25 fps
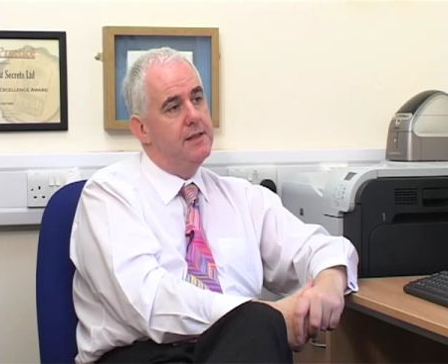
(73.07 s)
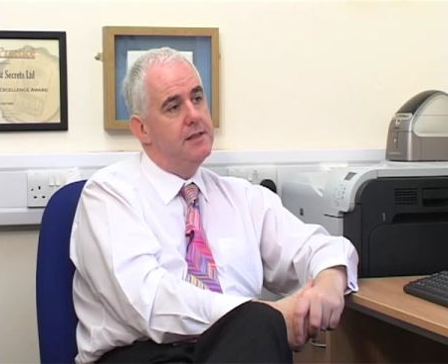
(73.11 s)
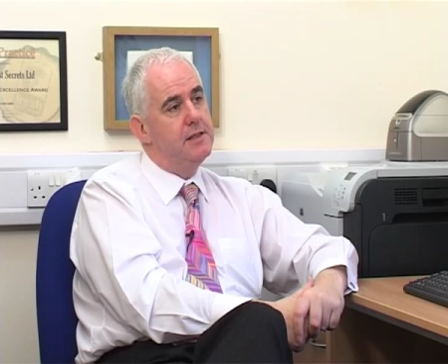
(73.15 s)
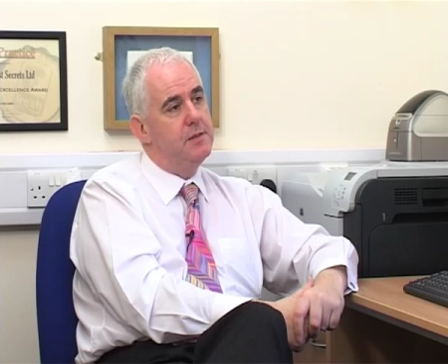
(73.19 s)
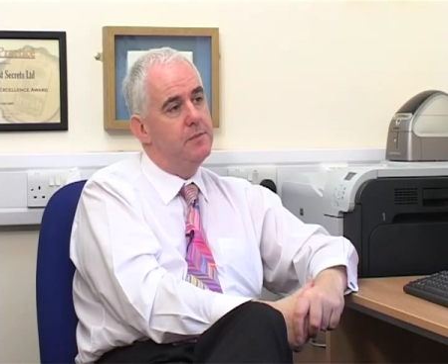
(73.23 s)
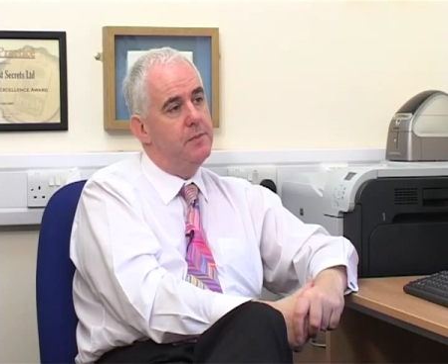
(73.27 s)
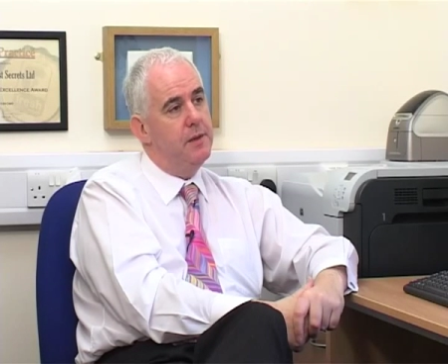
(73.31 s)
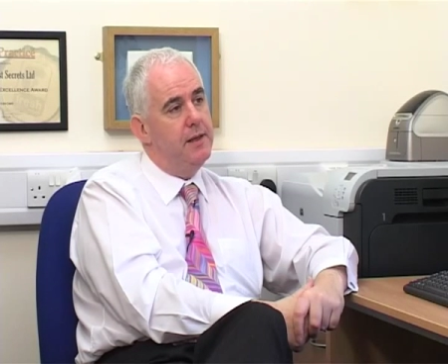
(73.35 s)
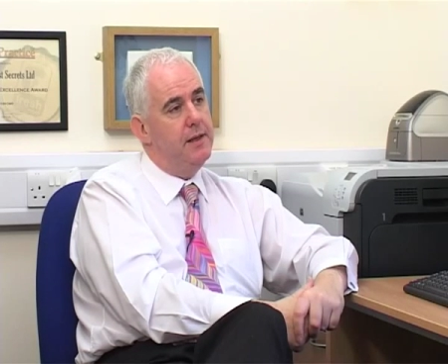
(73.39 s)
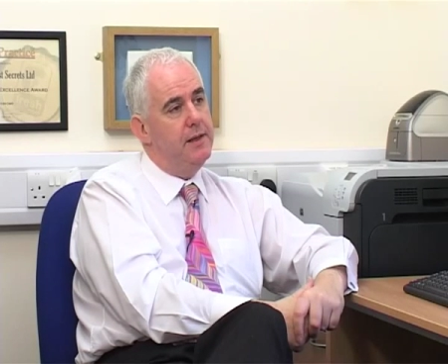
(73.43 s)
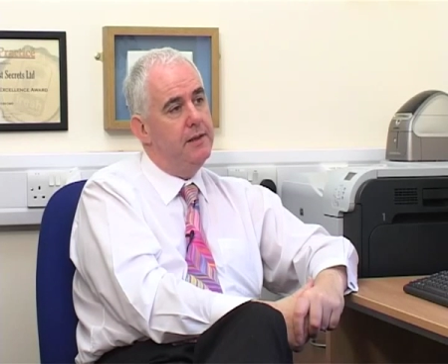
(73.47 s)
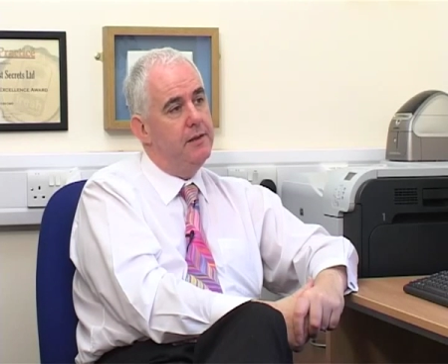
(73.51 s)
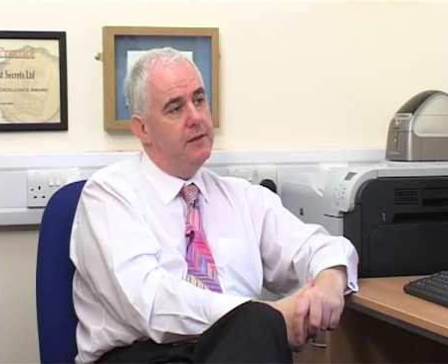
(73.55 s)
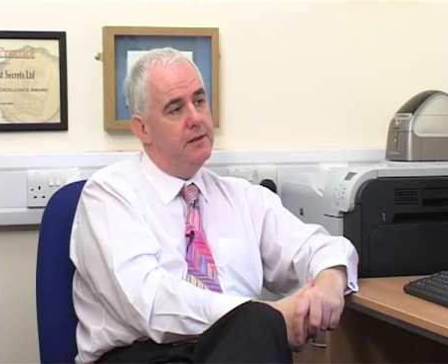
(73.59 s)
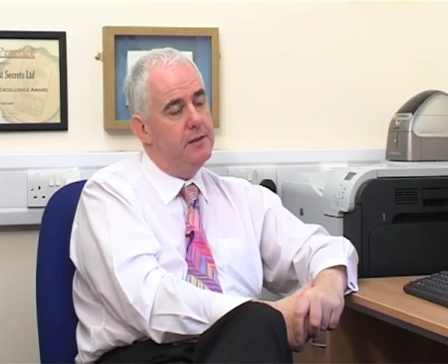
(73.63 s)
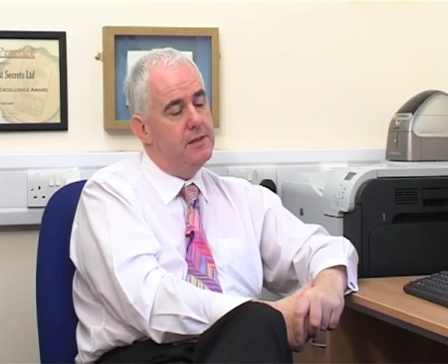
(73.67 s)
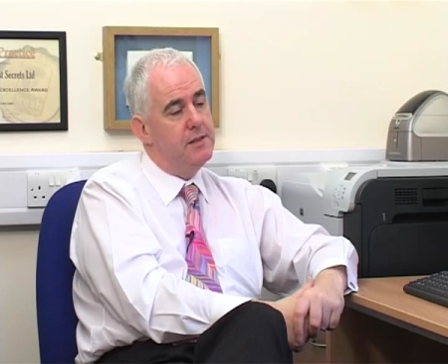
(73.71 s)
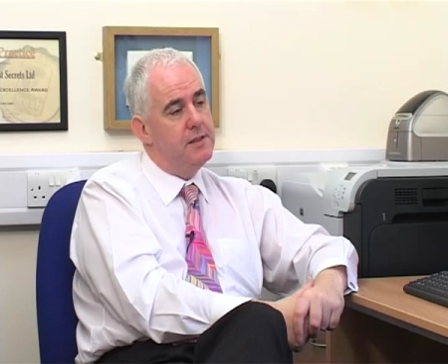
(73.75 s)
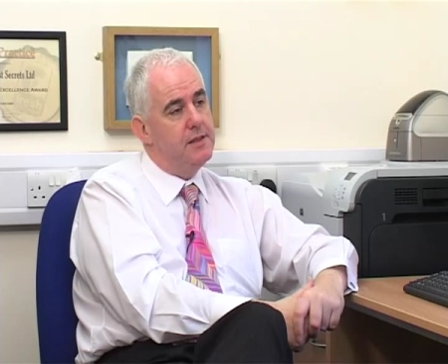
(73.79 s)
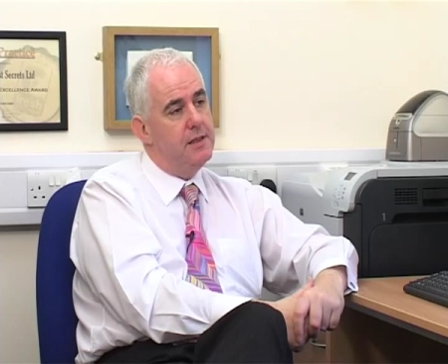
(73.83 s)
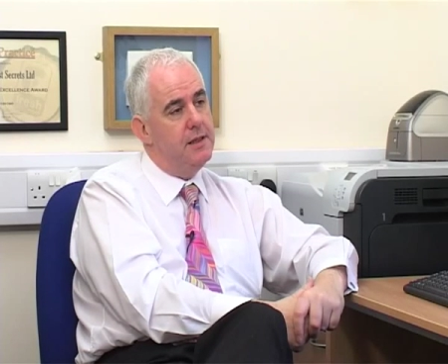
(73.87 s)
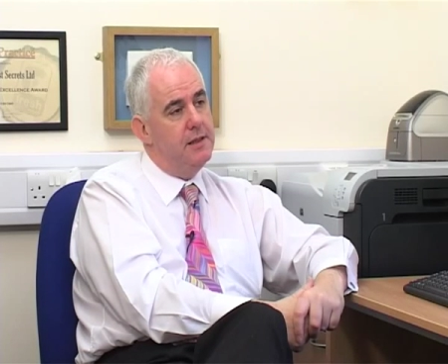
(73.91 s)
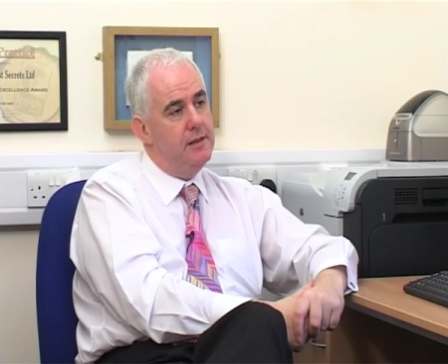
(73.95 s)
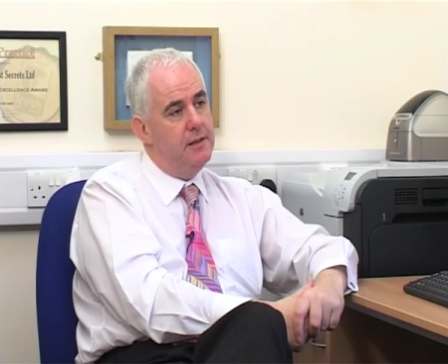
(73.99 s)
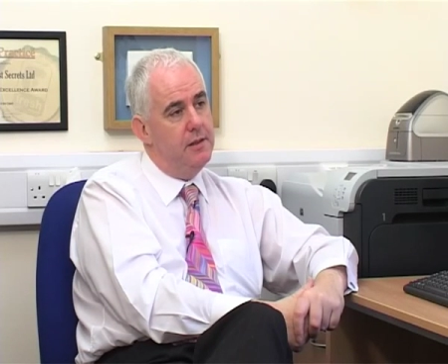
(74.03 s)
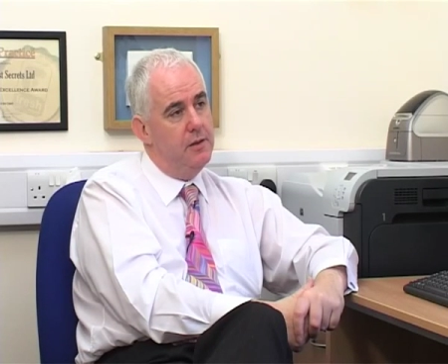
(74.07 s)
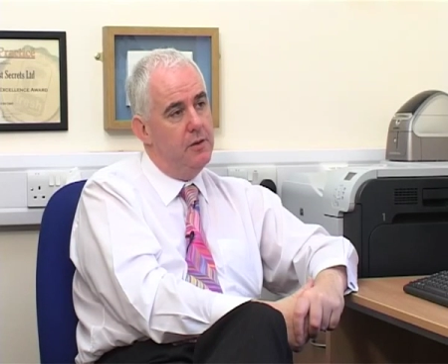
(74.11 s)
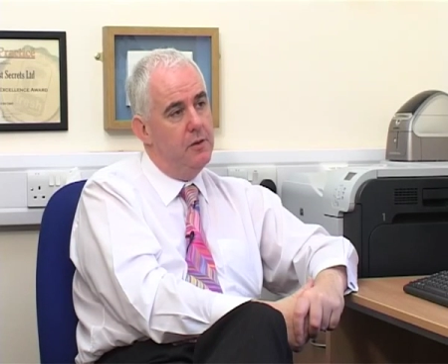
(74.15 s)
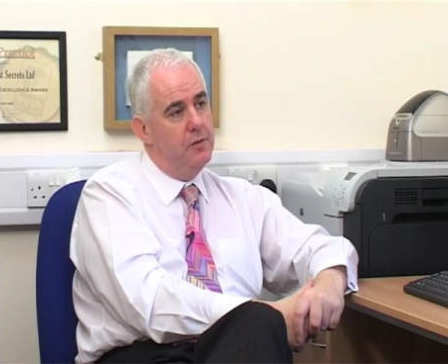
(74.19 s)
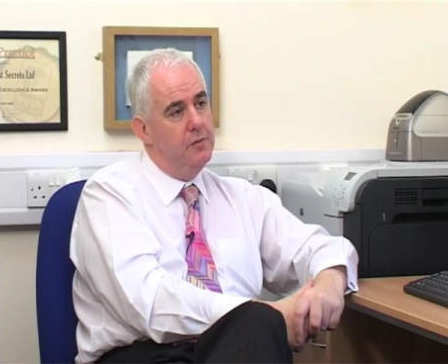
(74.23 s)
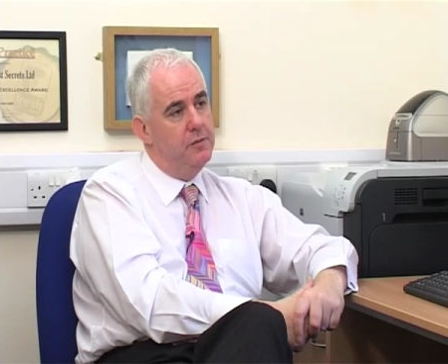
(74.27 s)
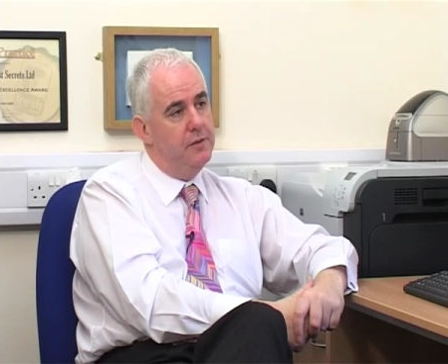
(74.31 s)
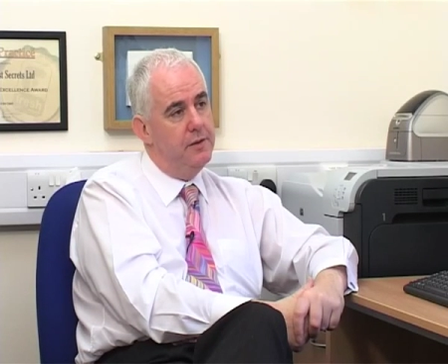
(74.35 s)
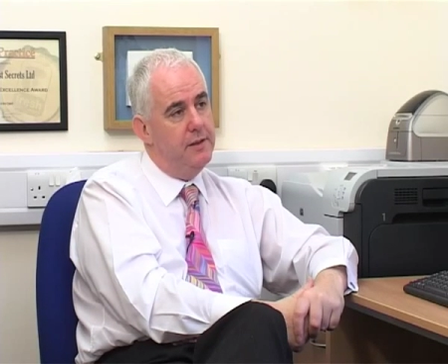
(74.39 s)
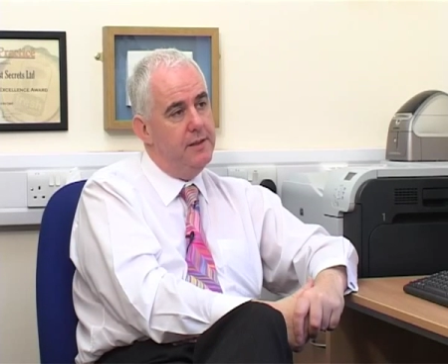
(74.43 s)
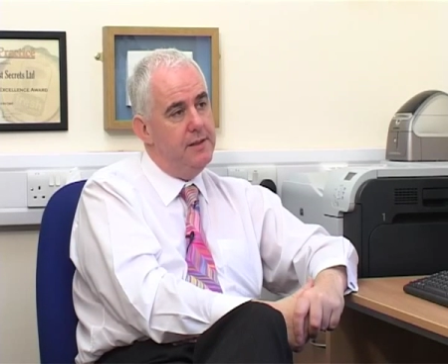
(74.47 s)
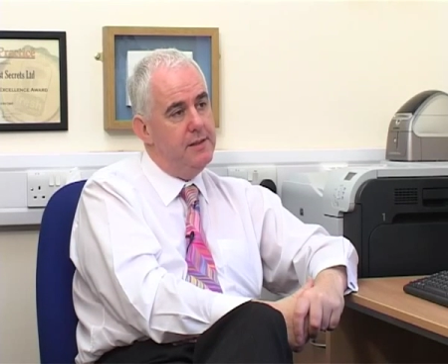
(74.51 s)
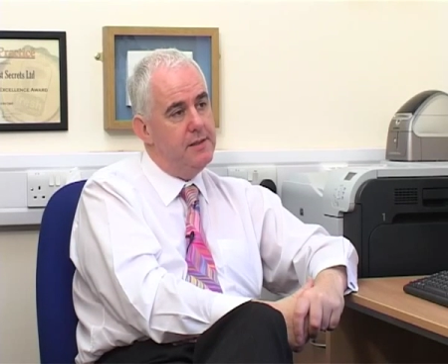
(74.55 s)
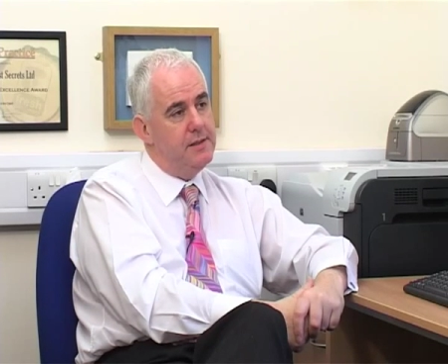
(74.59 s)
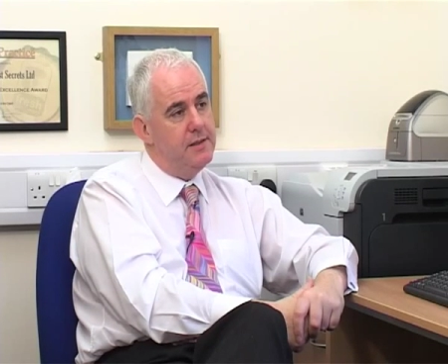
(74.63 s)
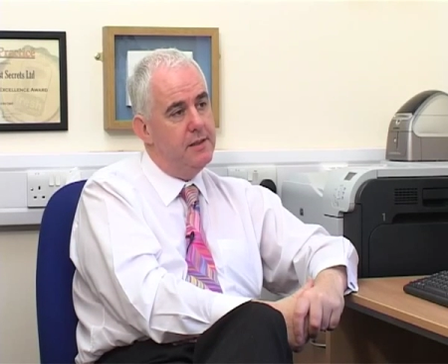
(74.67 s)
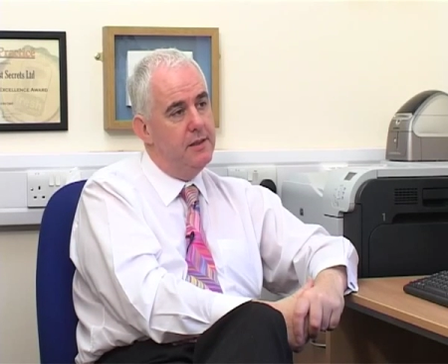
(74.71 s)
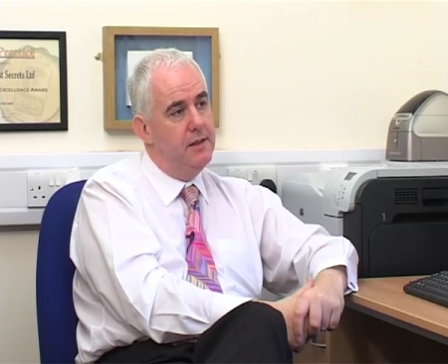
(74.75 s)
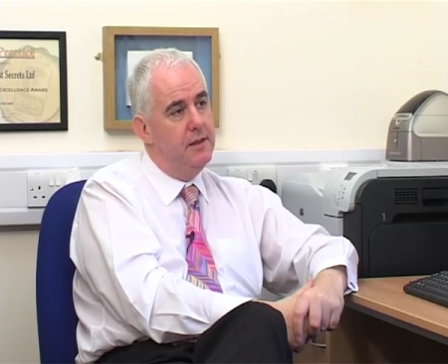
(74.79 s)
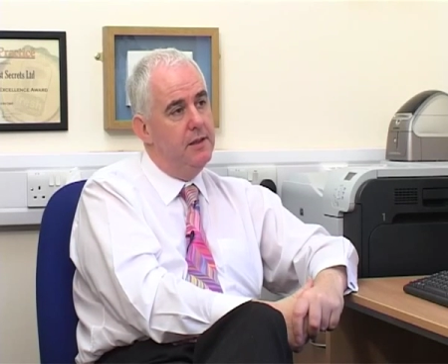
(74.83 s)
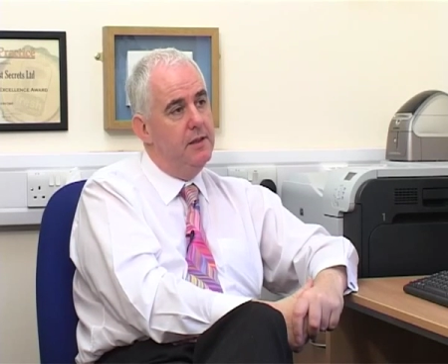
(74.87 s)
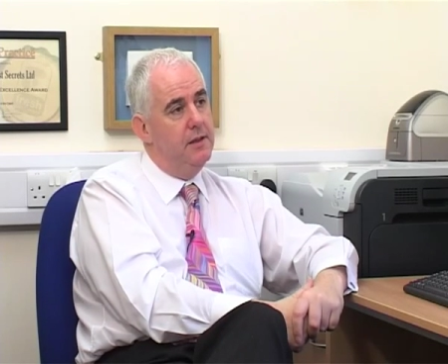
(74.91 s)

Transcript: spread outside the ovaries,